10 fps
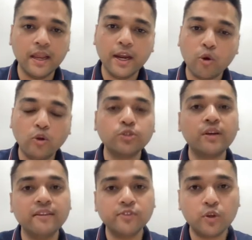It also
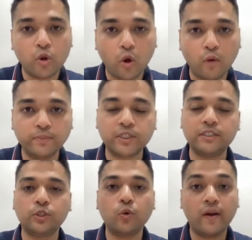gives you an
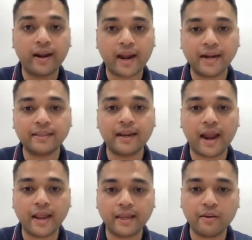option to track the
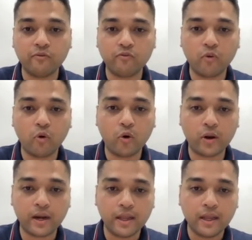ranking
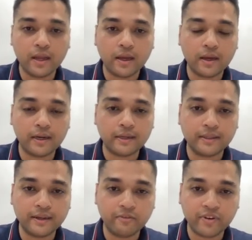for
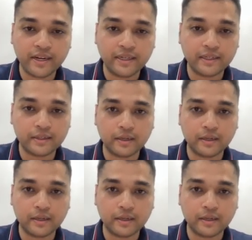different